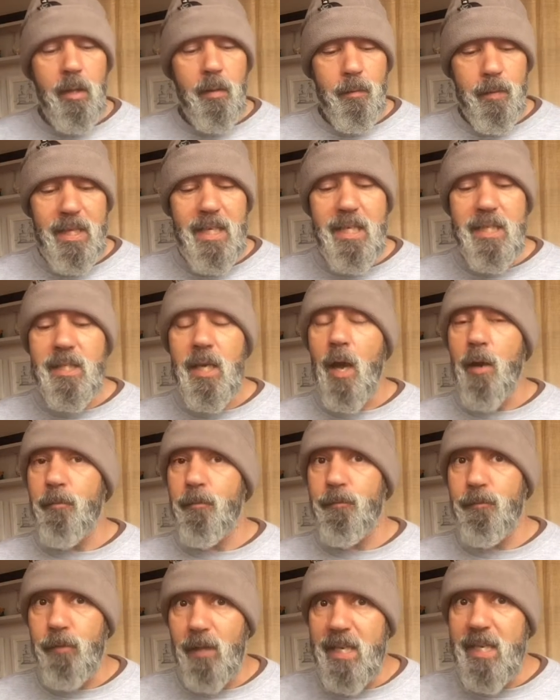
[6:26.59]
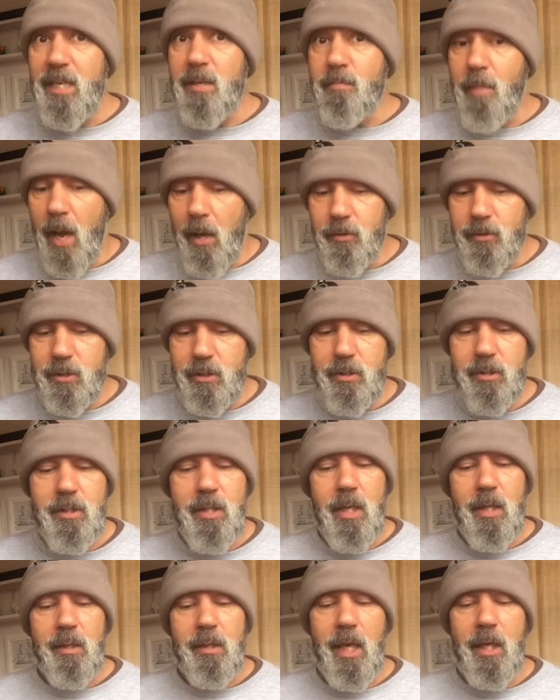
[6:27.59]
These filling mountains
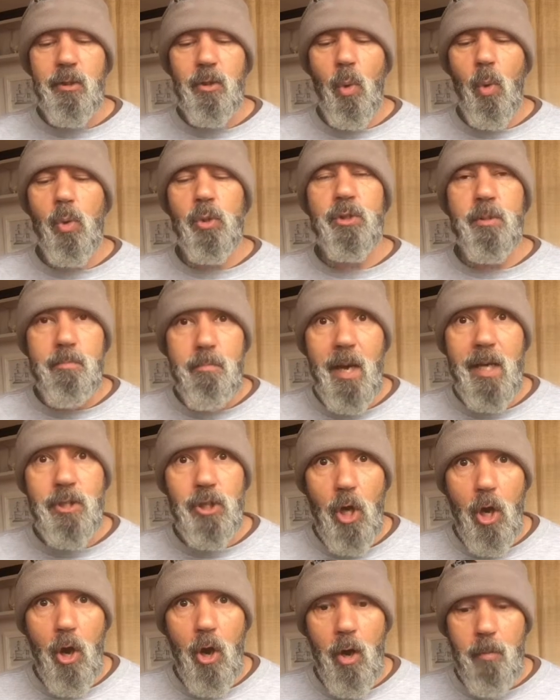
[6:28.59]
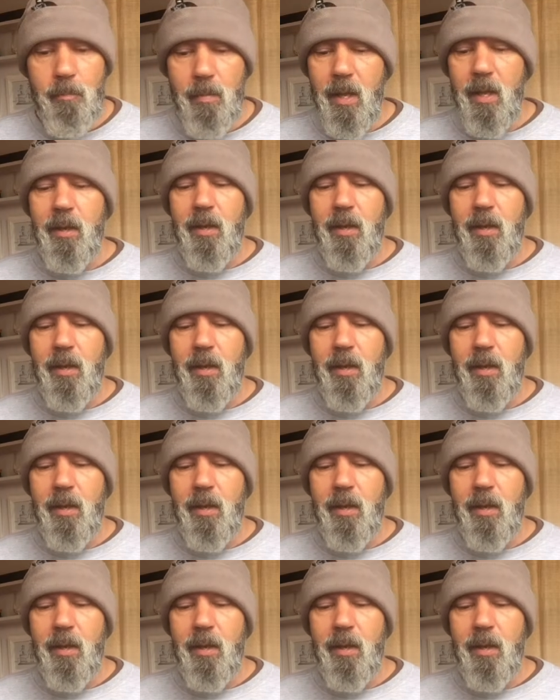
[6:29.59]
can cause much harm,